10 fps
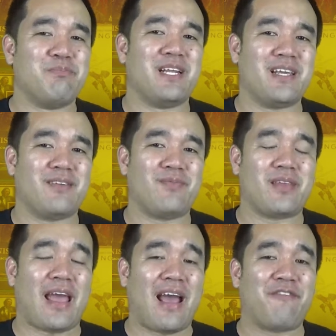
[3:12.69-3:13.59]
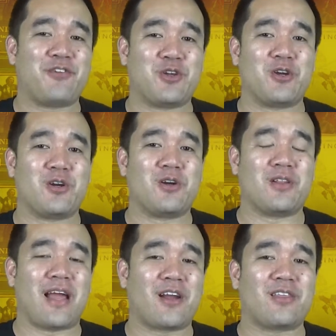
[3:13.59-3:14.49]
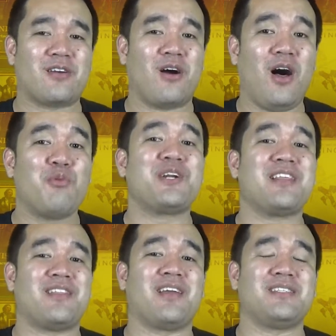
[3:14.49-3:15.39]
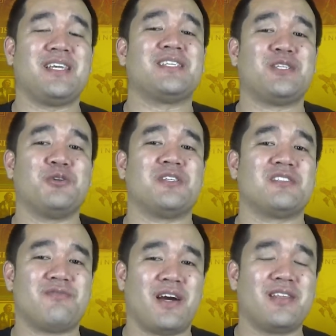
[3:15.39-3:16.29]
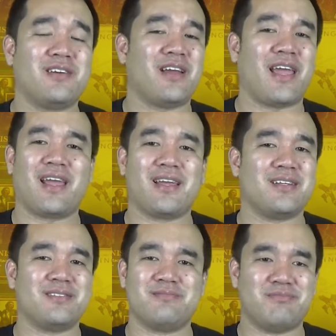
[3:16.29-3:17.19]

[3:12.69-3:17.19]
minute, after Lagertha already thinks he has chosen his father and